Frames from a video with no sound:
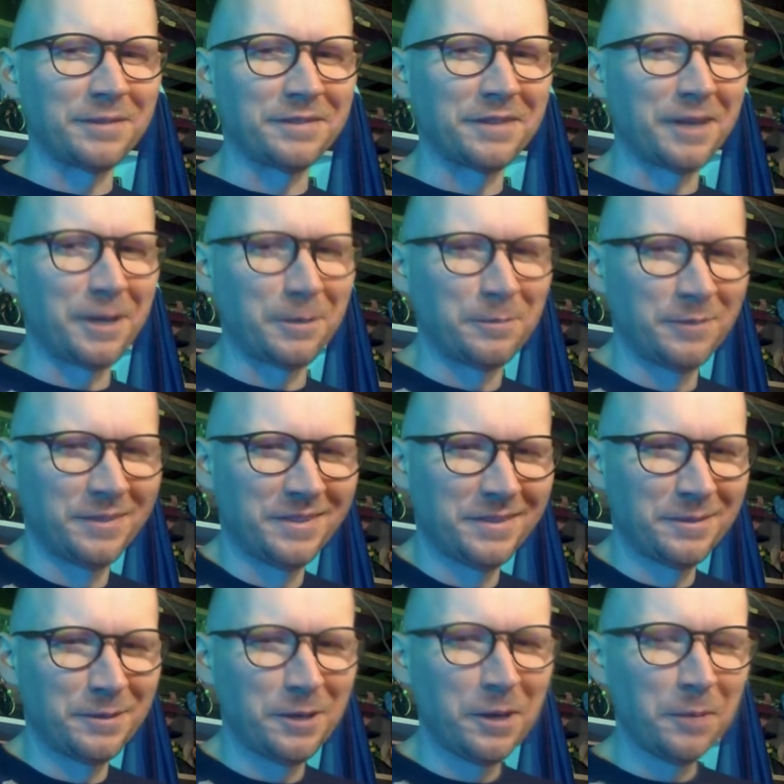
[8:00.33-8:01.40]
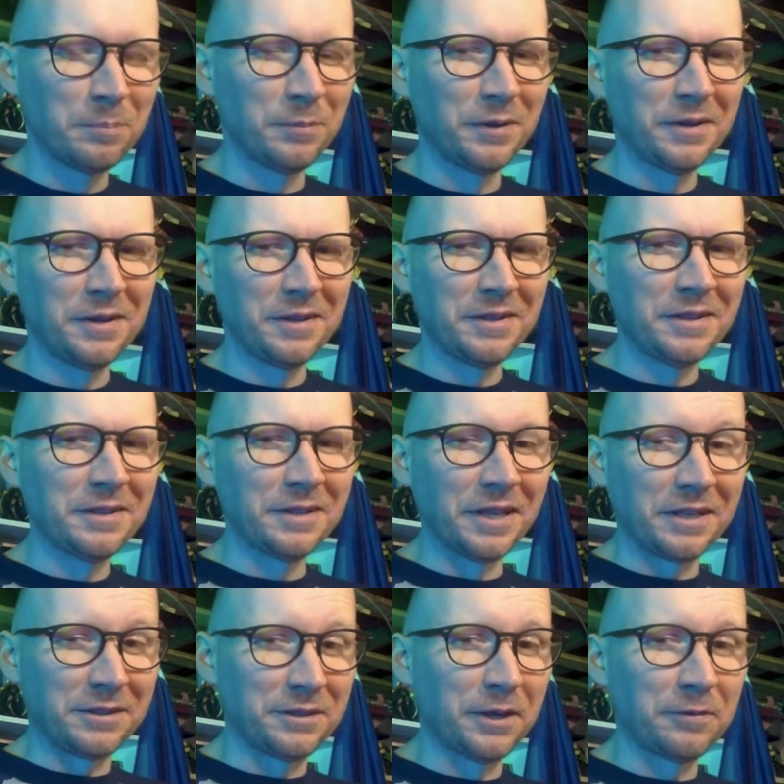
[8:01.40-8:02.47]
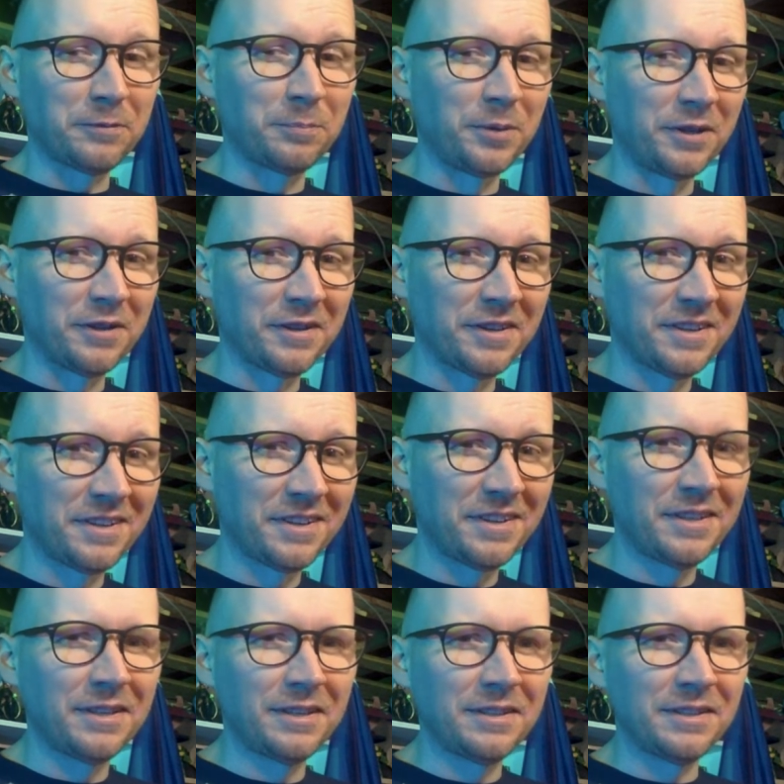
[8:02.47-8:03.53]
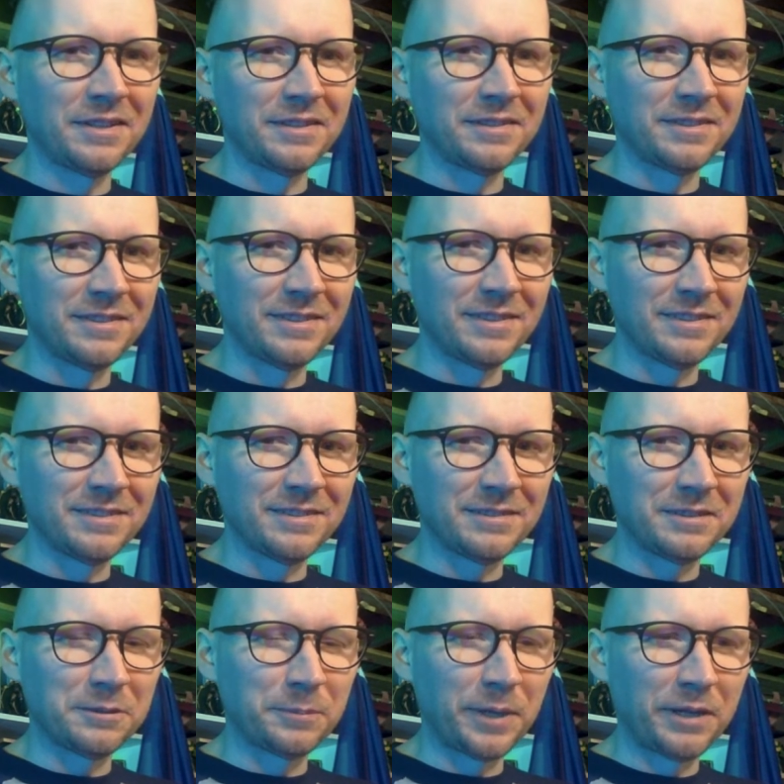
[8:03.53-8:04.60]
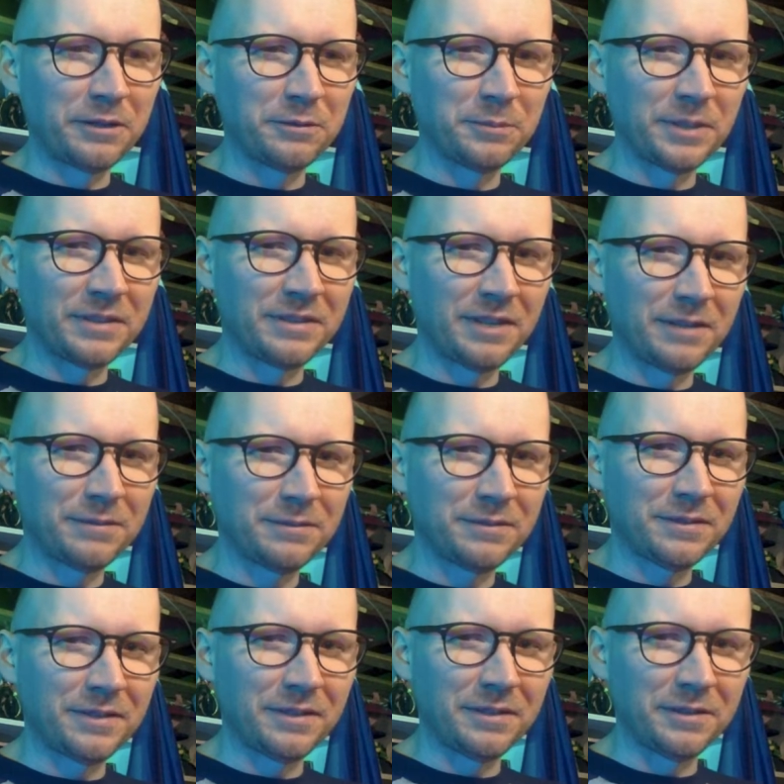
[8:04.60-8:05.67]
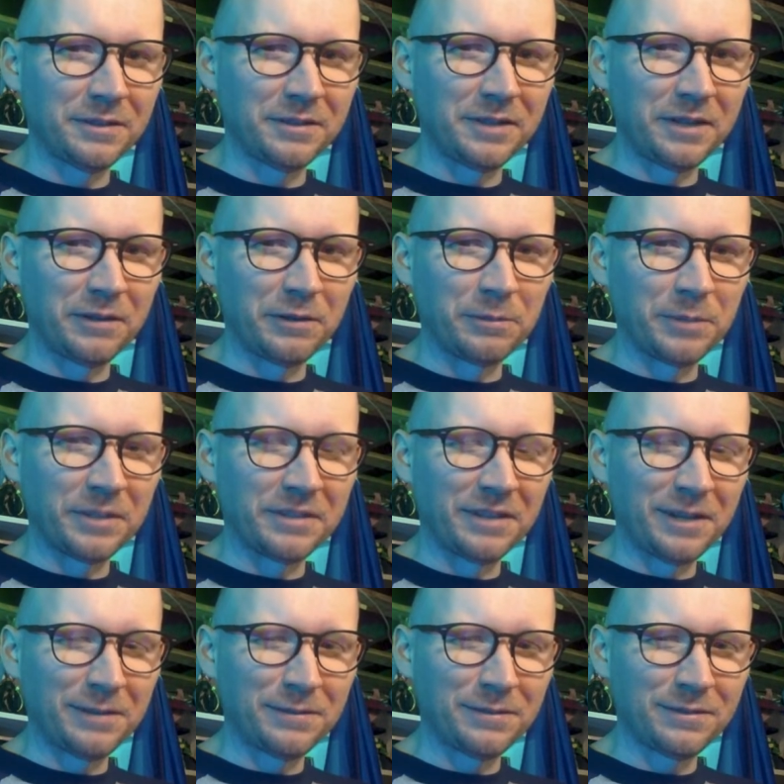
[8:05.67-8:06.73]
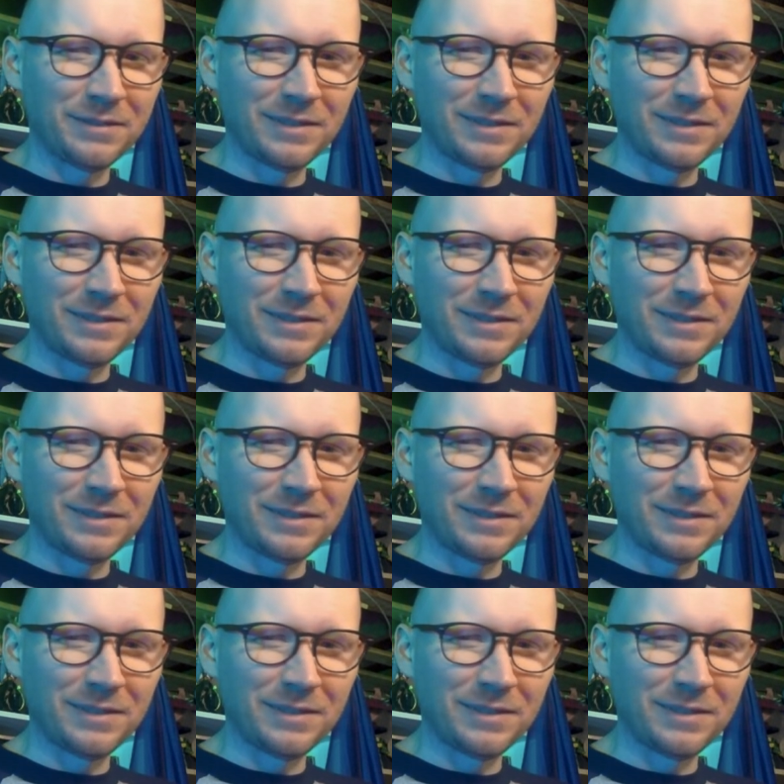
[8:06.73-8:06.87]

name. Like Duff Beer. Is it Commander McDuff? Kieran McDuff?